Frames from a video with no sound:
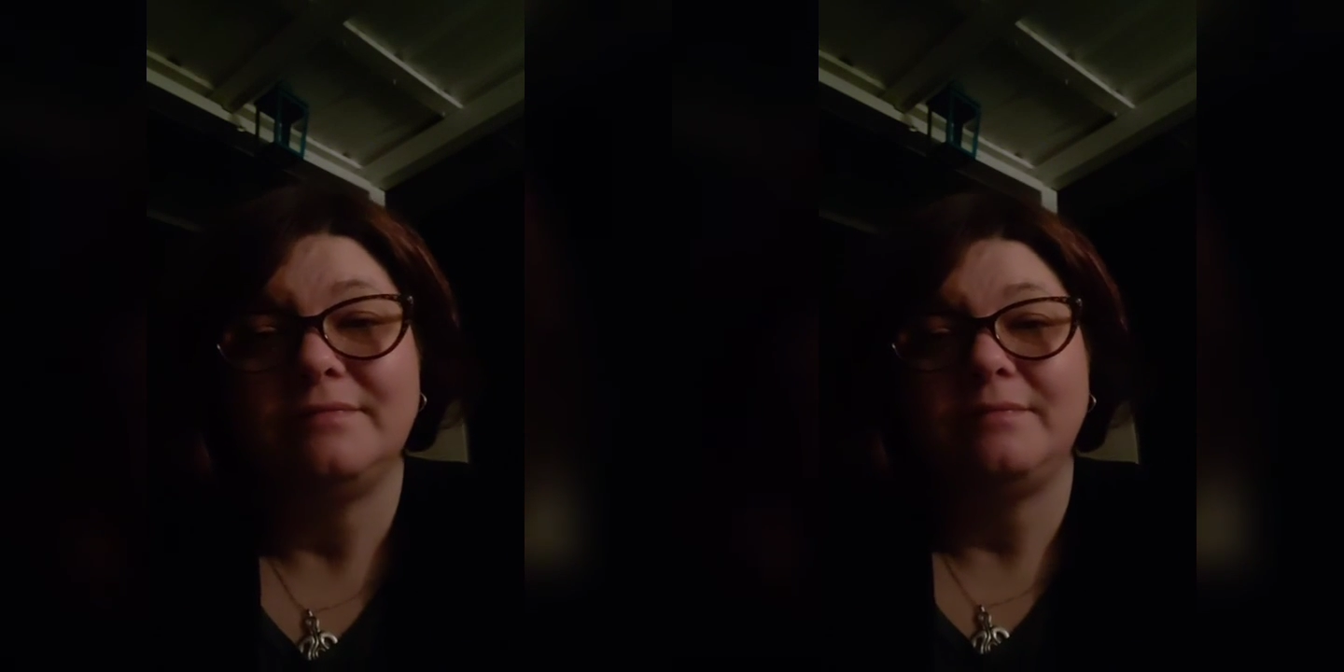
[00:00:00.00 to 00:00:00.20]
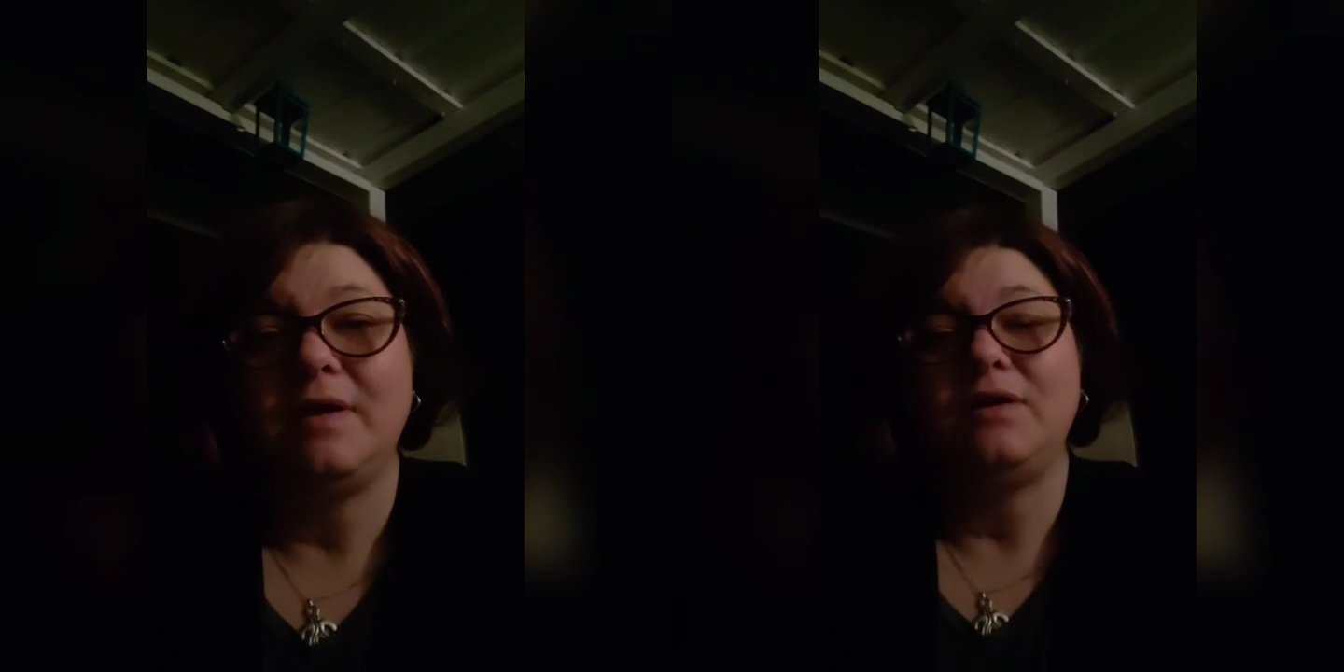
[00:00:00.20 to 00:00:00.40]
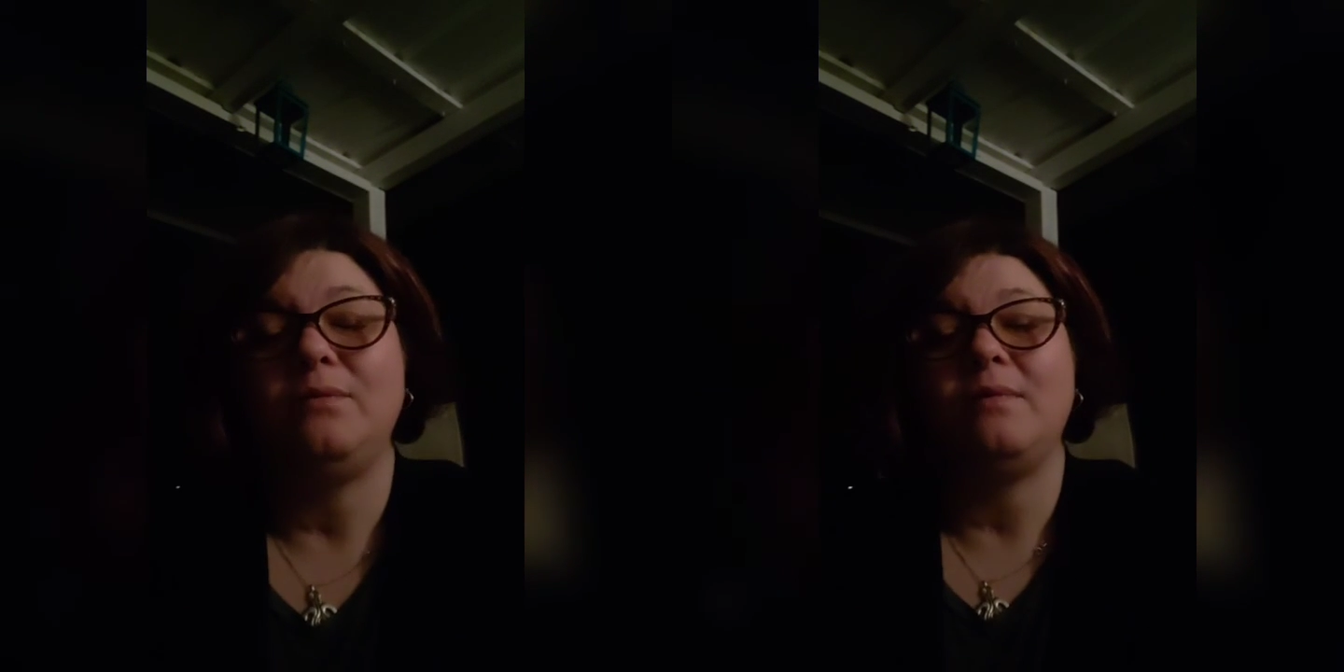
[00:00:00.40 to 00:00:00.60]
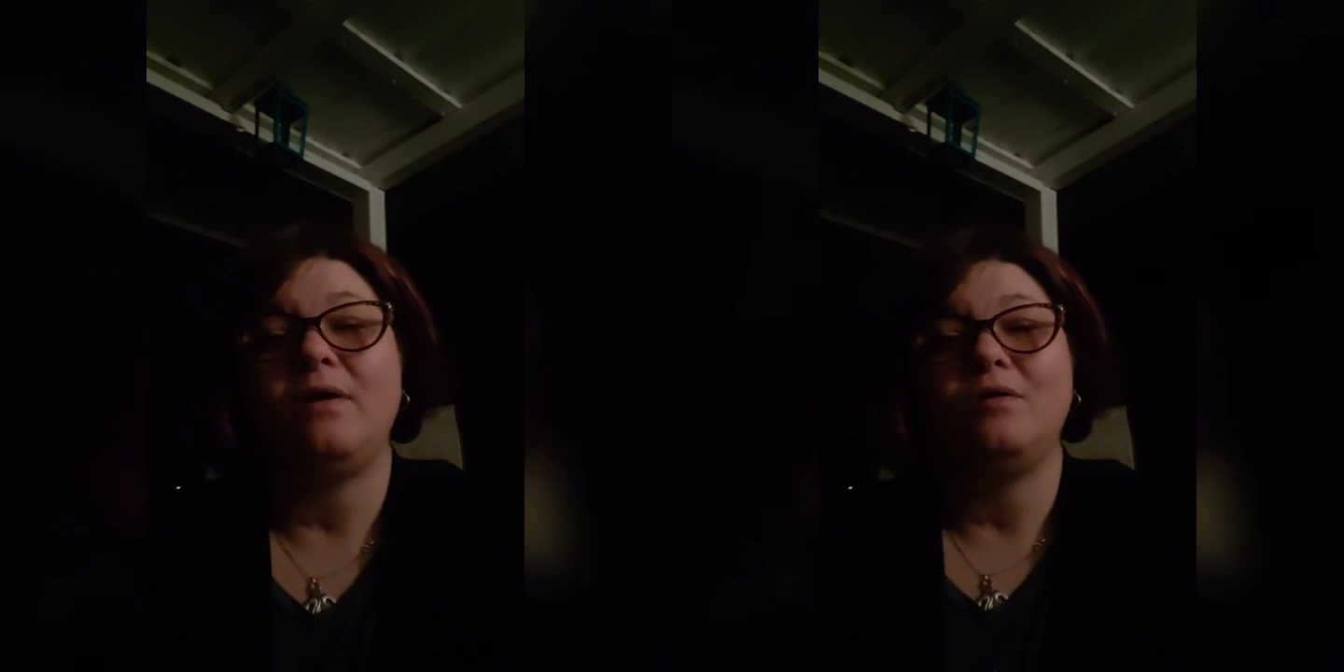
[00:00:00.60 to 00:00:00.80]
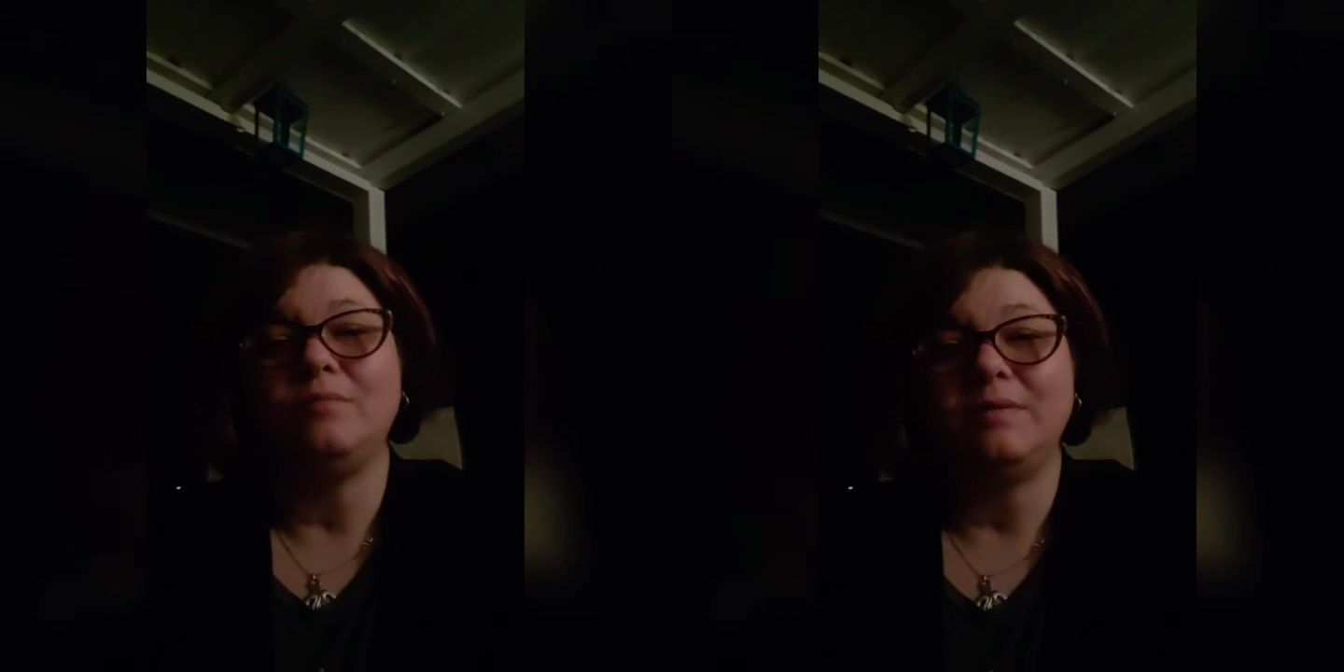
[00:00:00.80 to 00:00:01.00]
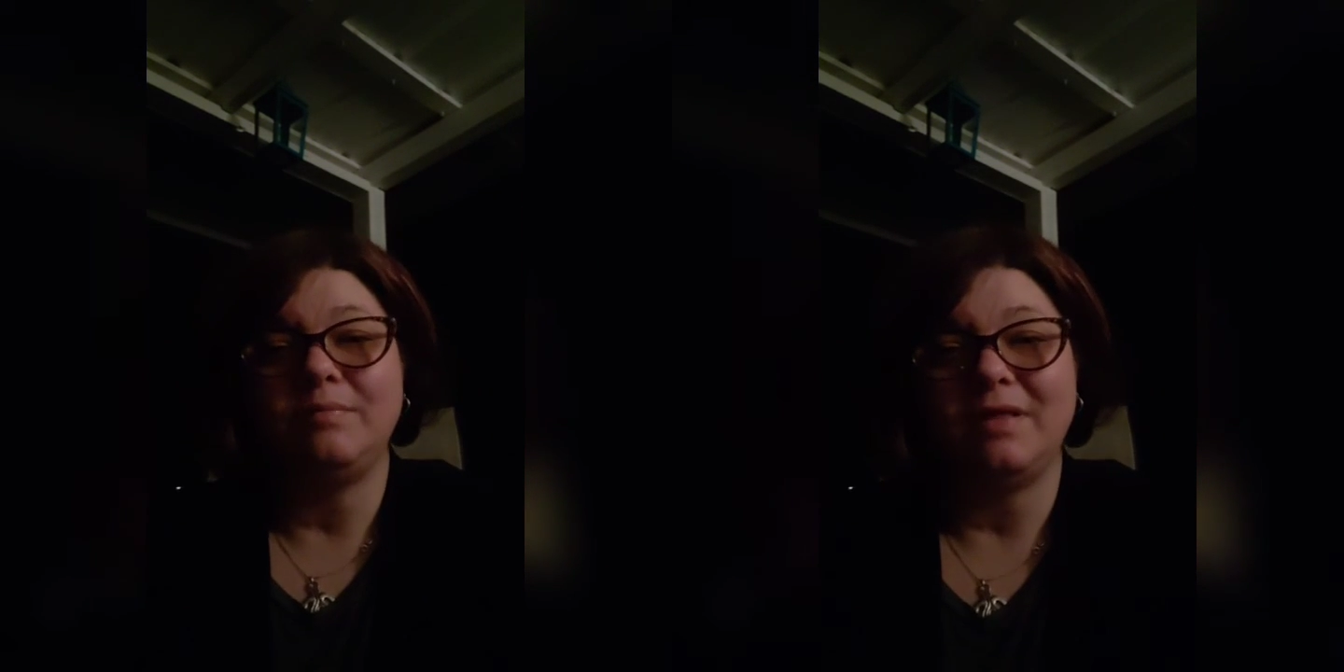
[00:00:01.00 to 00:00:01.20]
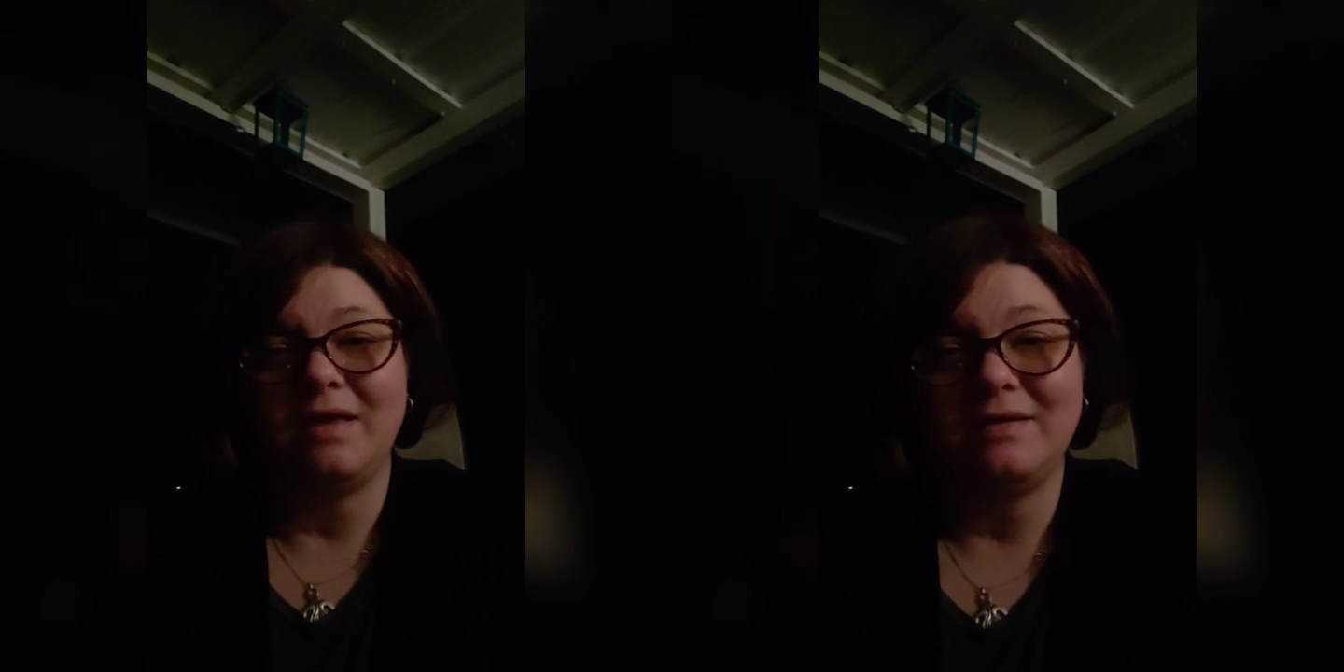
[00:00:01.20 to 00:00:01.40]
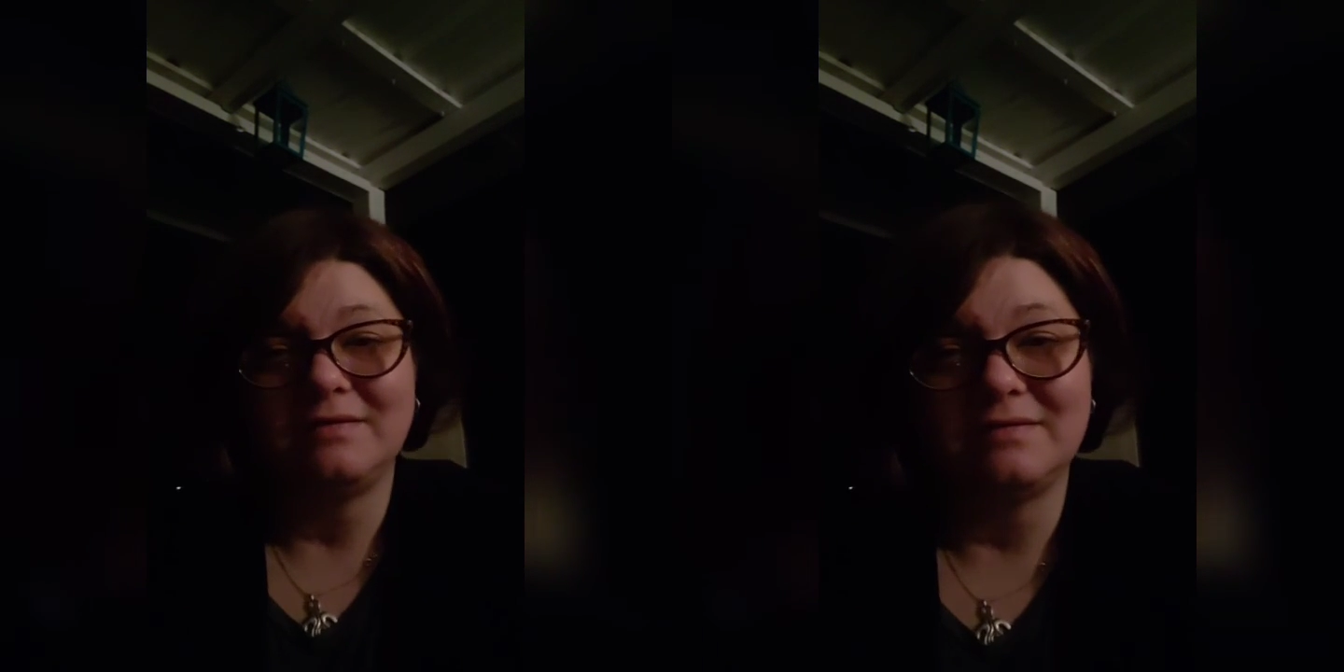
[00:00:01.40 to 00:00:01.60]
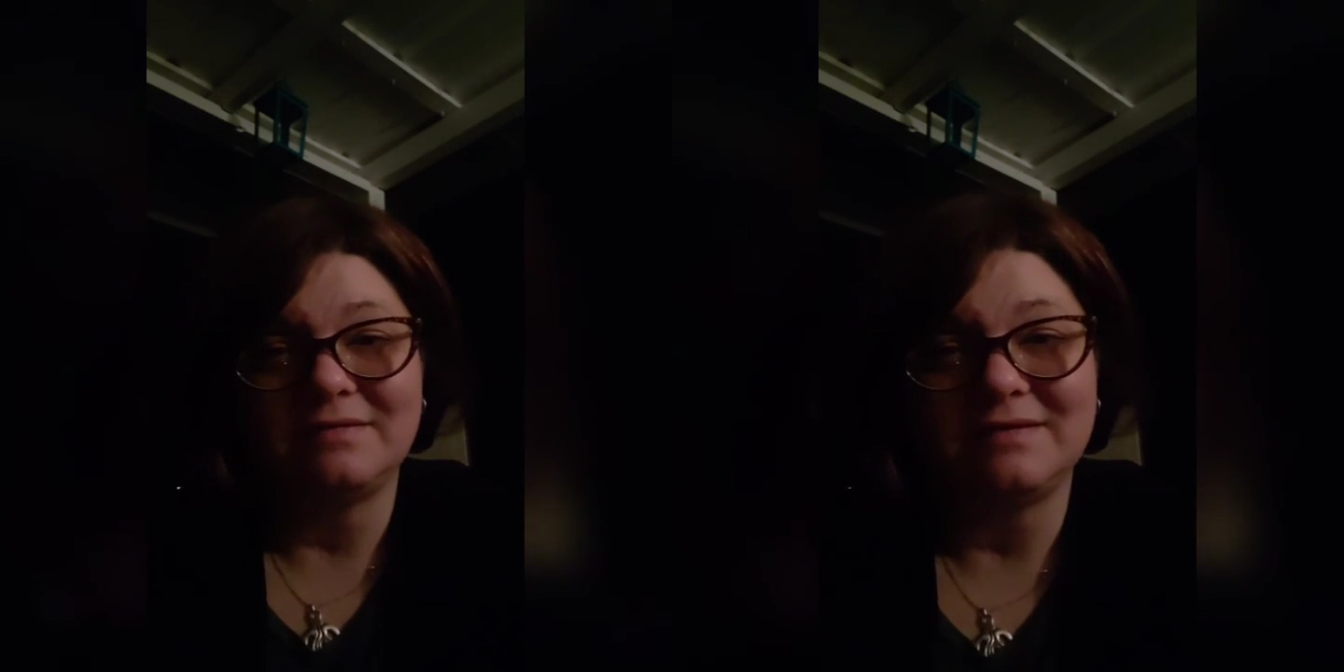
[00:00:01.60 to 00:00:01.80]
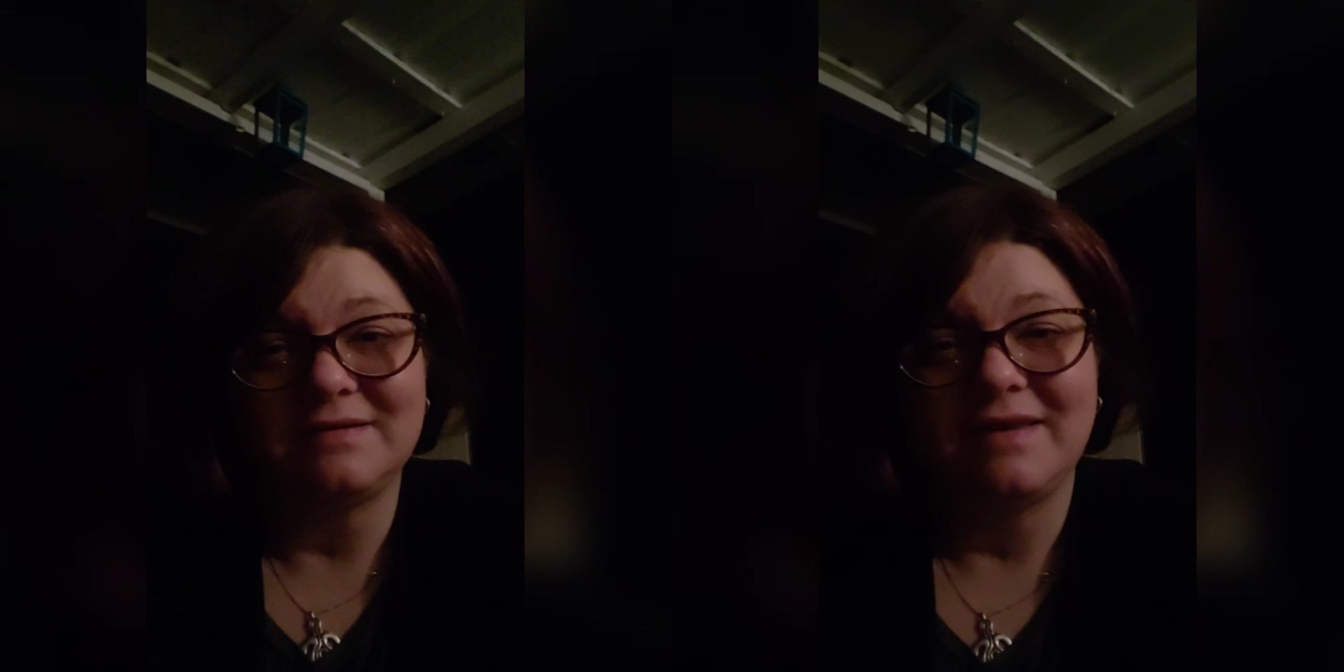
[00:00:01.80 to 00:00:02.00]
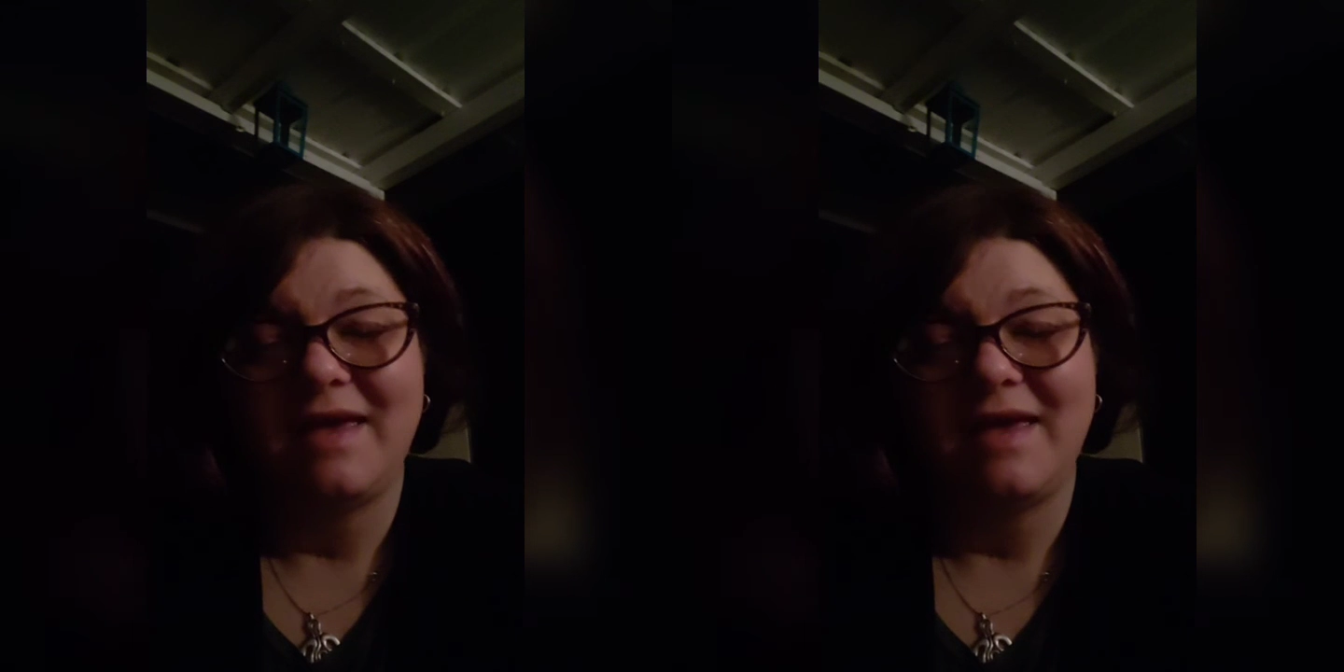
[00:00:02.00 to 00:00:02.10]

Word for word: May you all be blessed